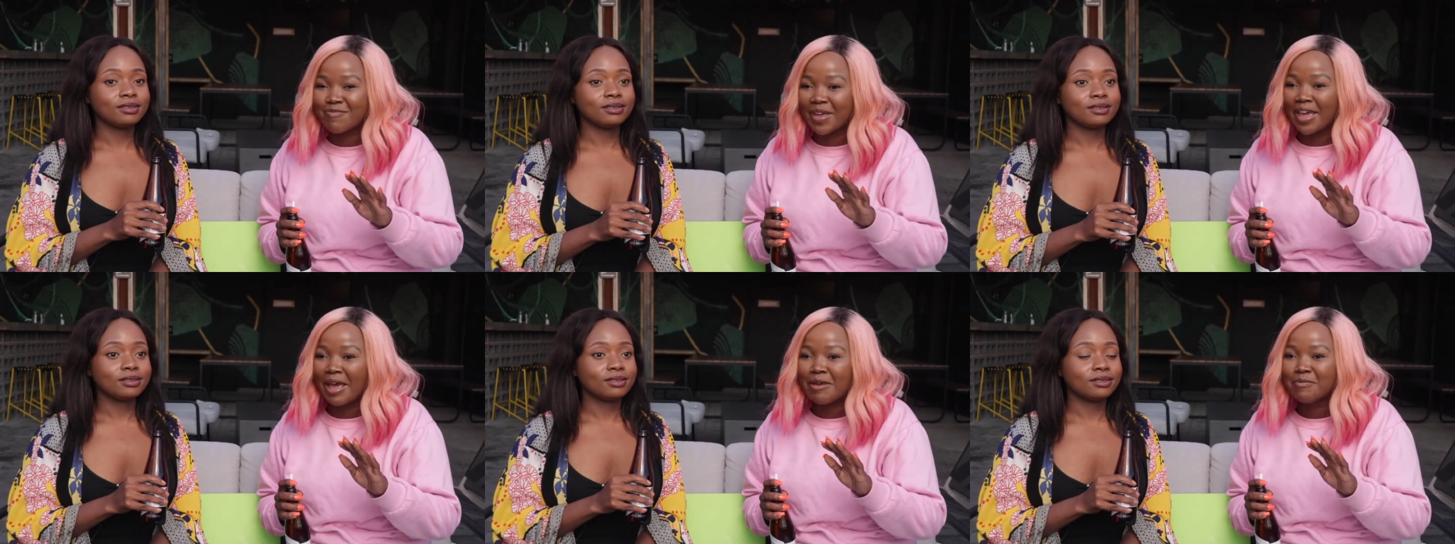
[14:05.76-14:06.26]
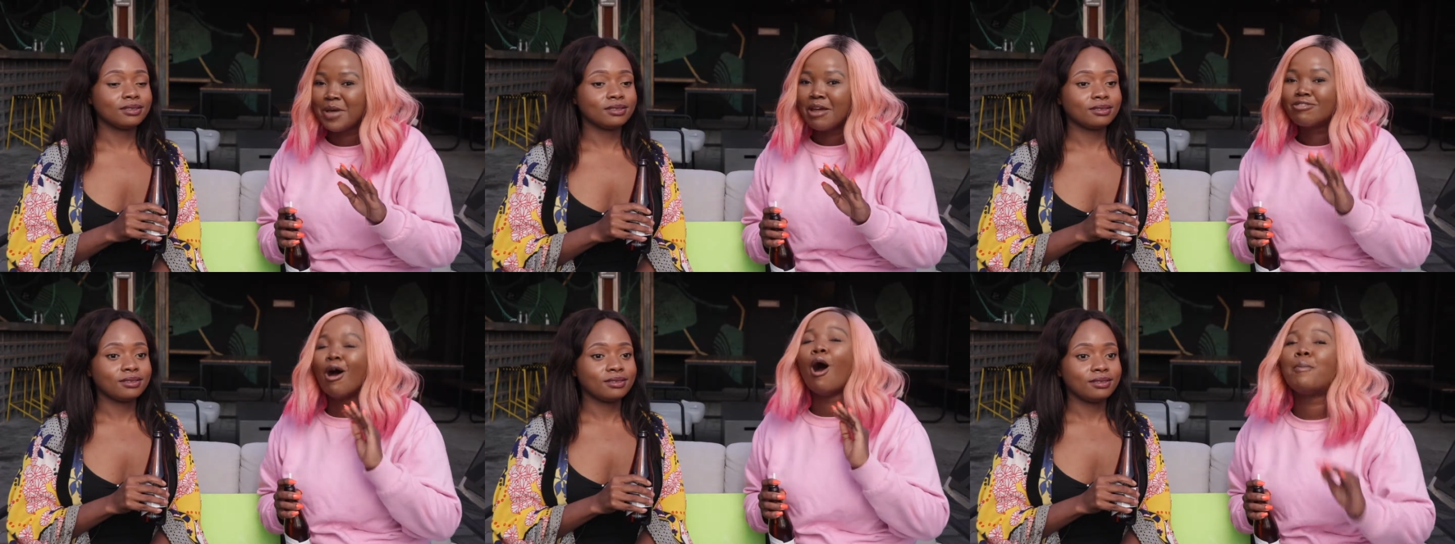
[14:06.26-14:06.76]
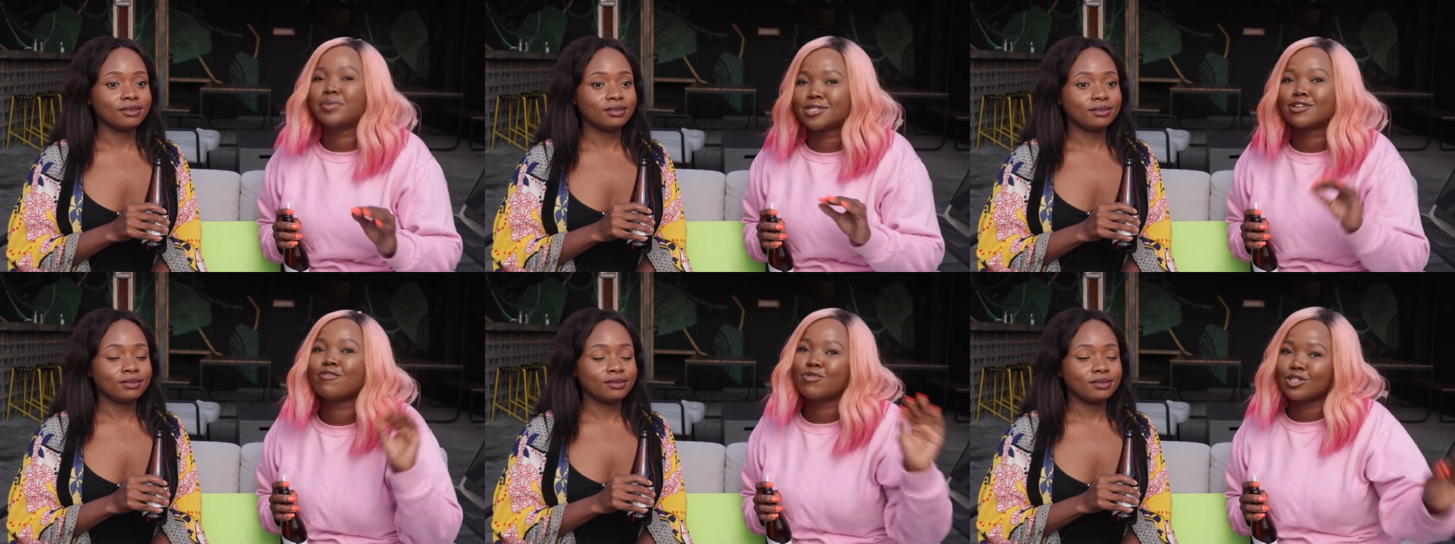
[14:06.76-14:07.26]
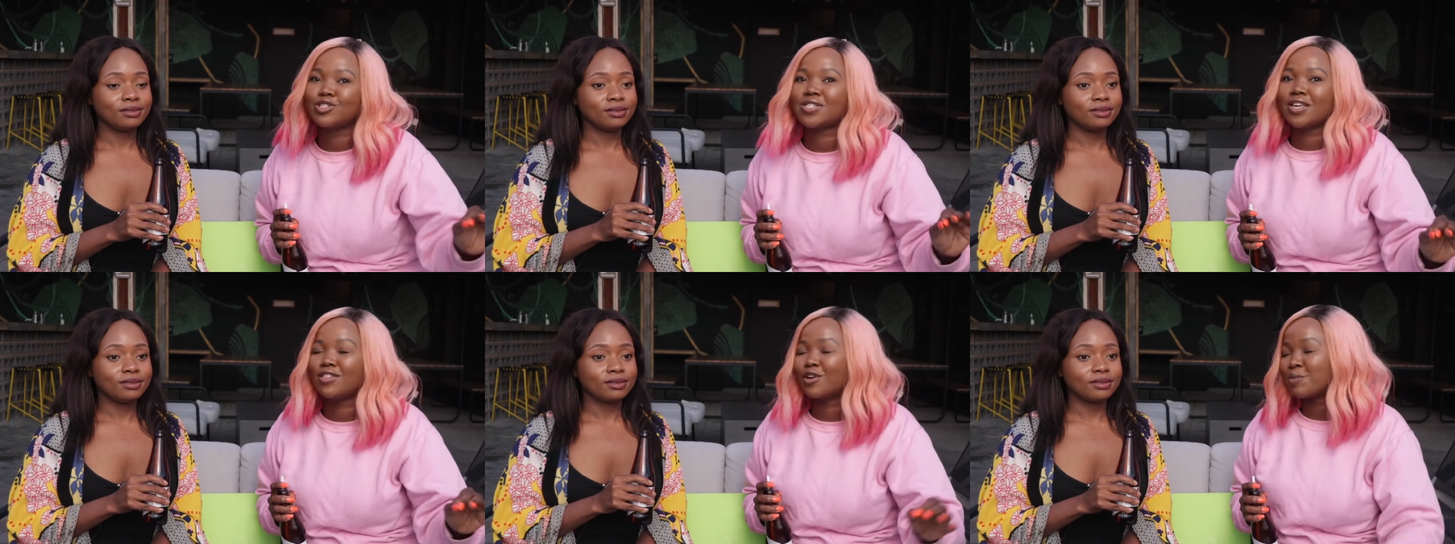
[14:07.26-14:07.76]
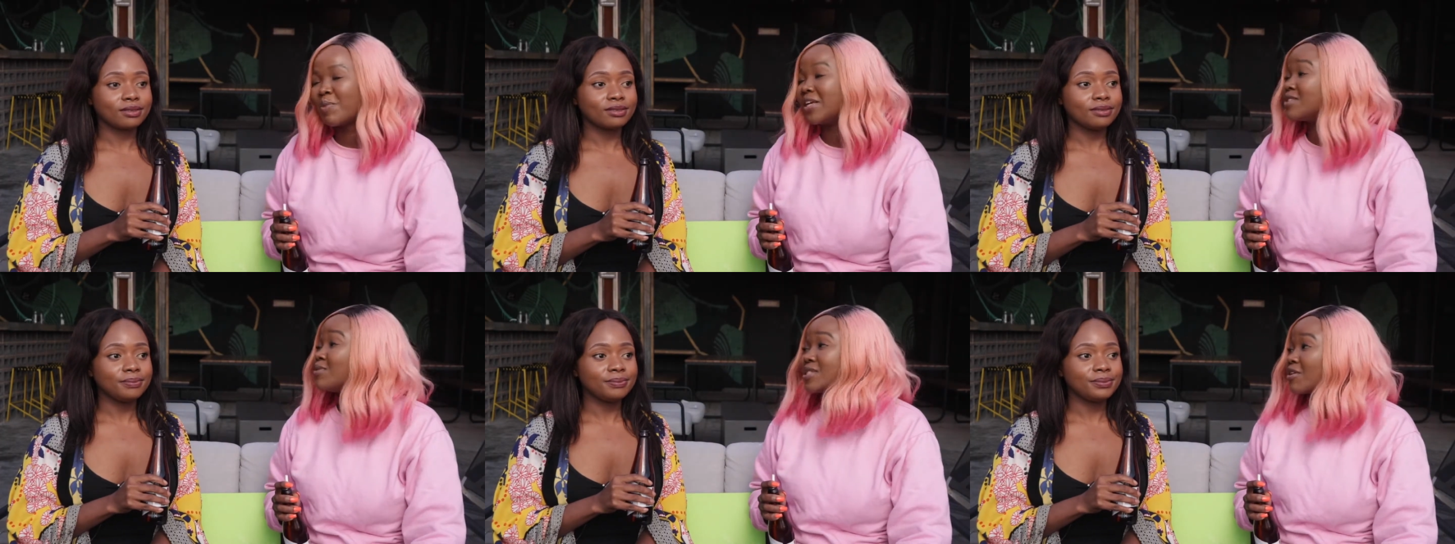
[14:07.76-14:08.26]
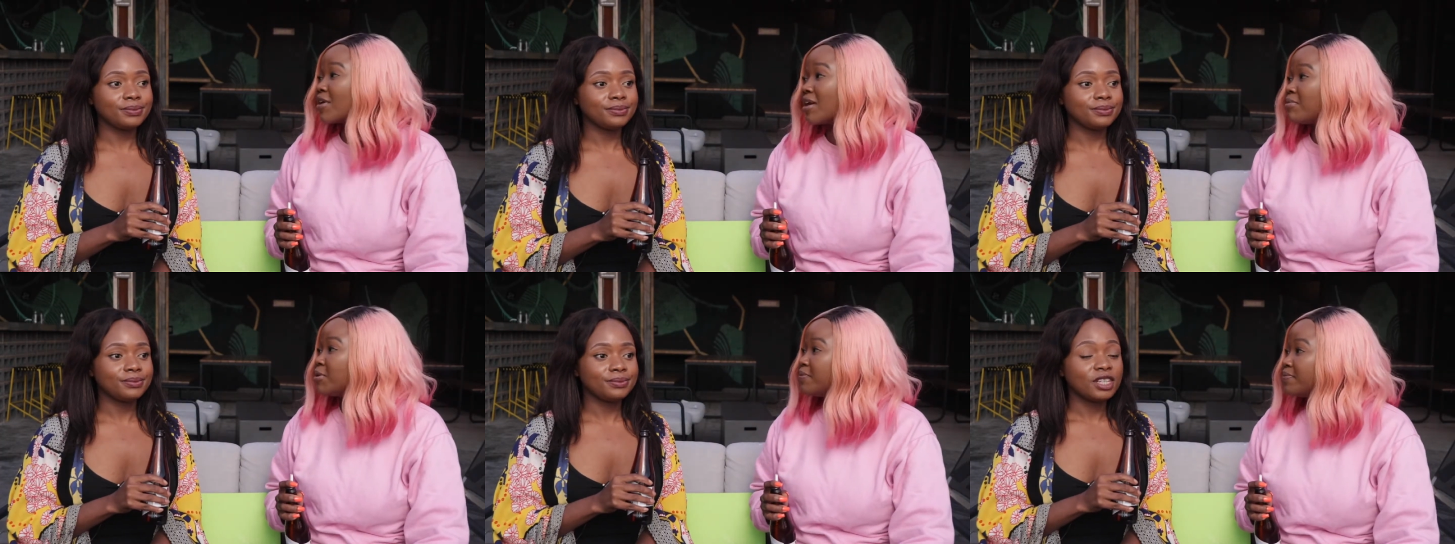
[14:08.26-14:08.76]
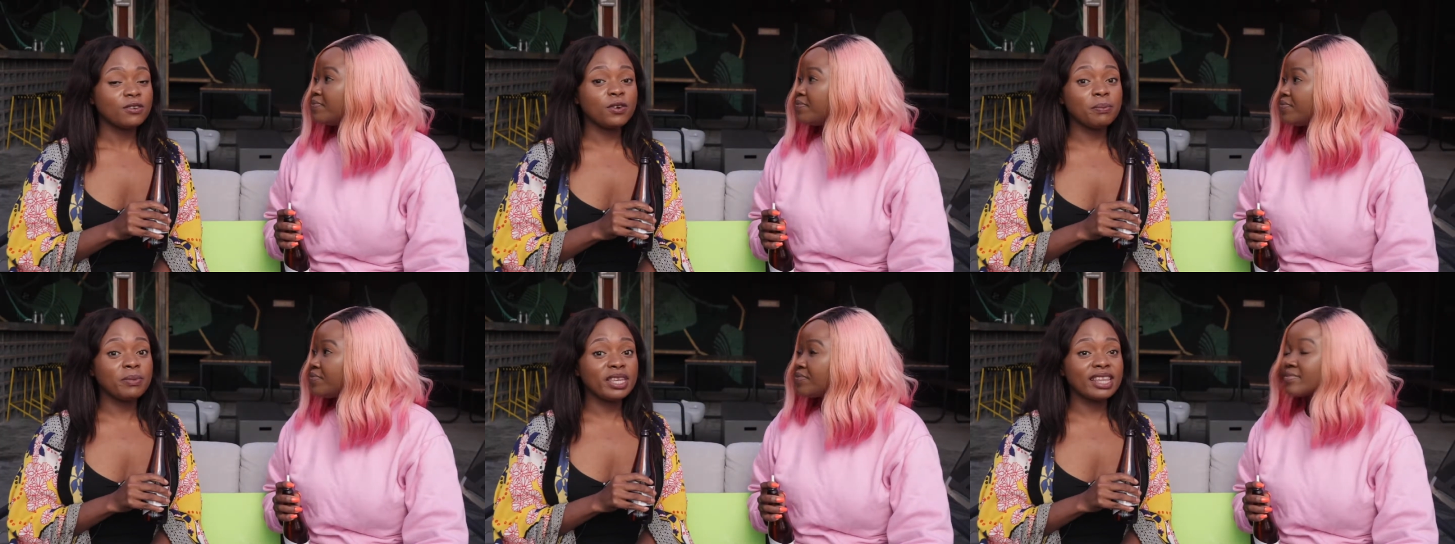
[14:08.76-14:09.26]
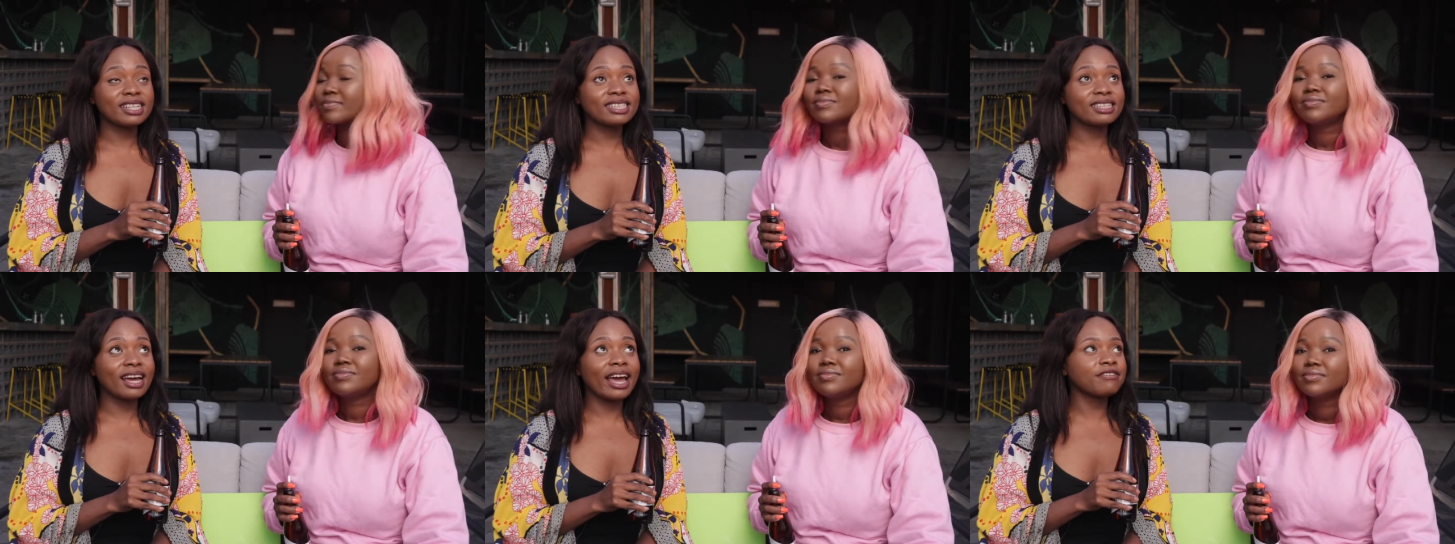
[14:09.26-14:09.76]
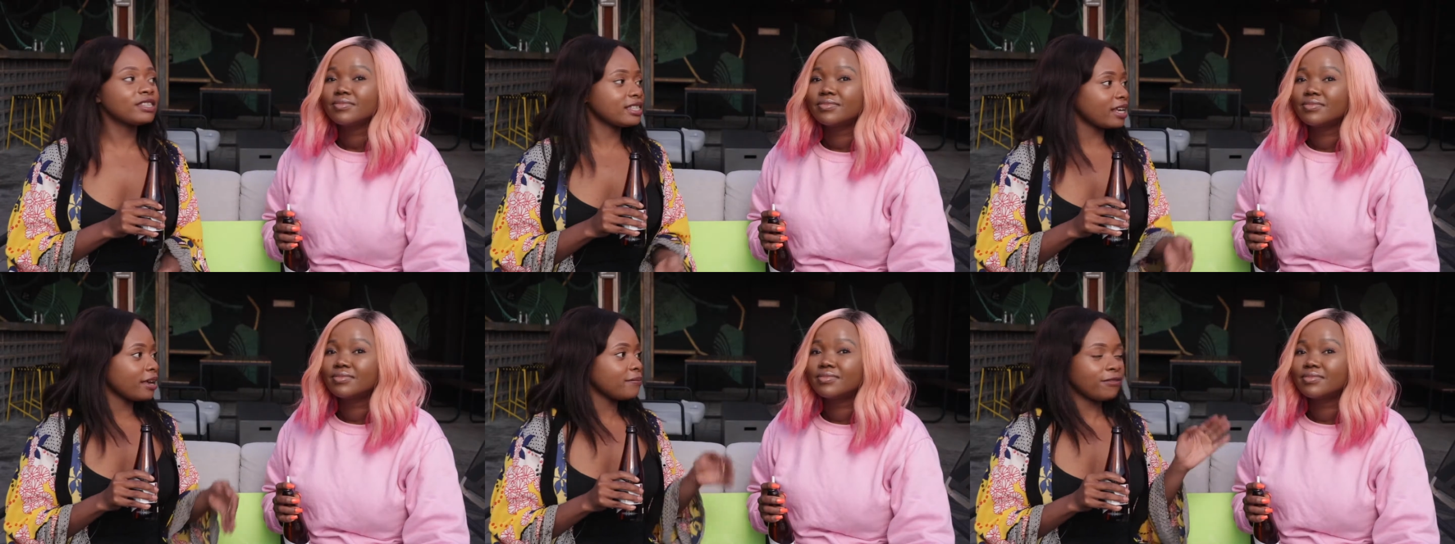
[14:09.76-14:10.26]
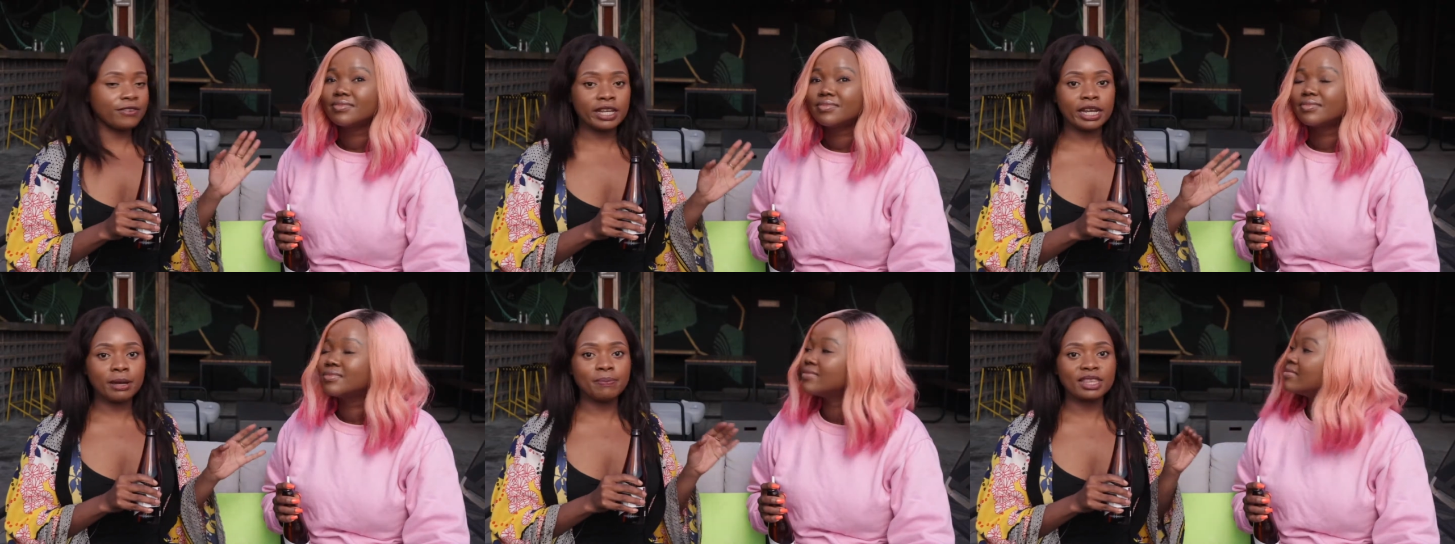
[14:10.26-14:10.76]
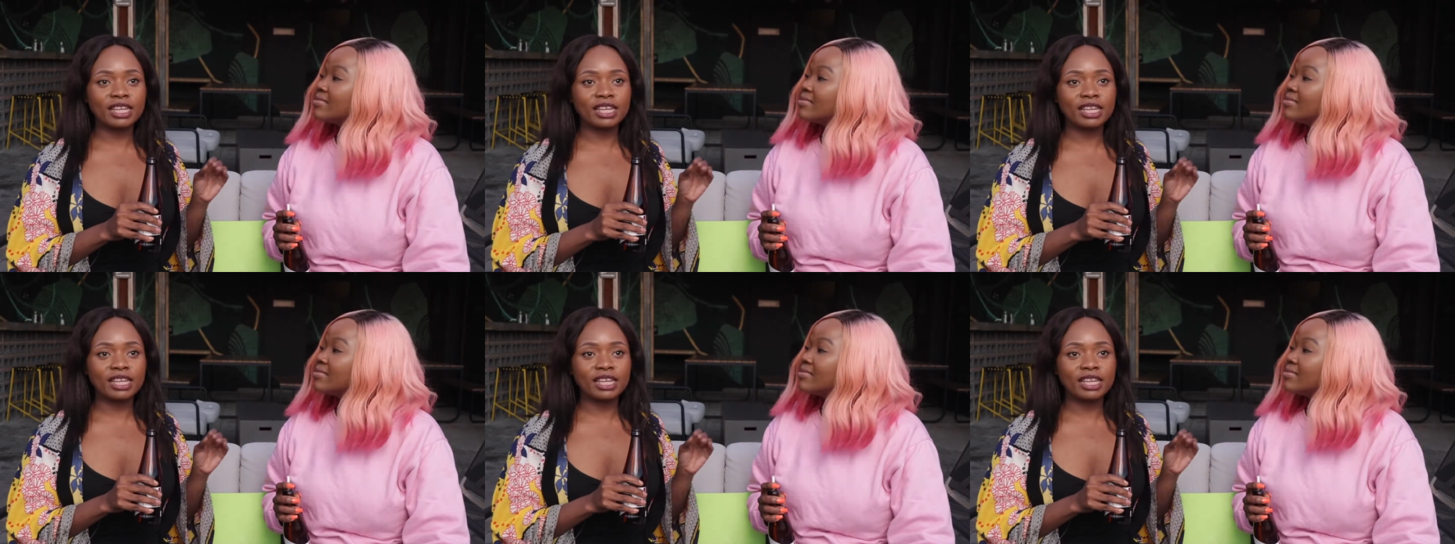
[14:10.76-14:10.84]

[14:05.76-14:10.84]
Speaker 1: became the opposite of what you see in The Good Place. It was incredible. For me, that's, I have the
Speaker 2: same feeling, but